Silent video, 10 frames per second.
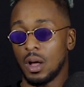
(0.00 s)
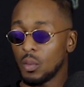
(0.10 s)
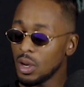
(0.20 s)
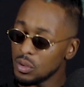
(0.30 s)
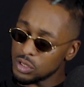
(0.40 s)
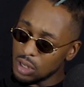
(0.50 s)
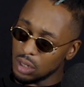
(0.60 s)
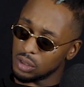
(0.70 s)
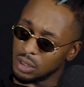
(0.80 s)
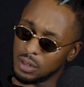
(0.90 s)
When I was
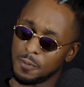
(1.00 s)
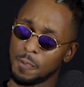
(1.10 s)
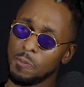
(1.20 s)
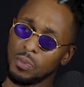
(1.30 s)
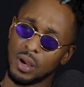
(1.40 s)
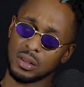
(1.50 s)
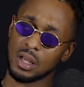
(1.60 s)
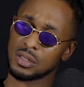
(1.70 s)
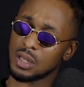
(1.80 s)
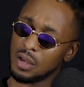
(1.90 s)
younger, I
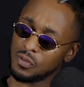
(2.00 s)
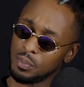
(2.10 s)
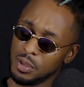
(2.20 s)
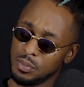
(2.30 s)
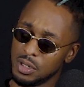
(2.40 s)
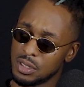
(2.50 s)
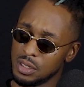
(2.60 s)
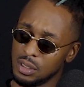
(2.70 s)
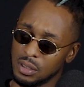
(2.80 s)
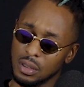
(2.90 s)
done something for
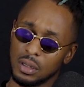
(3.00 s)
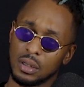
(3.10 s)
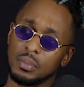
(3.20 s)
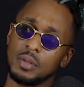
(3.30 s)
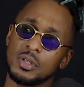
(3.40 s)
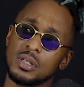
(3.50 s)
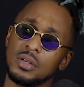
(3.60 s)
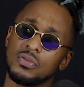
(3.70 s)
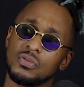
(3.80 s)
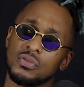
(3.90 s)
BBC
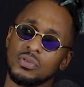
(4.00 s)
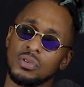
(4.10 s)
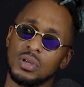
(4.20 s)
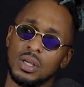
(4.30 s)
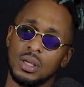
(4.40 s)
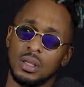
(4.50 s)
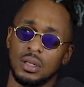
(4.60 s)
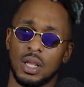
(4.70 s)
3.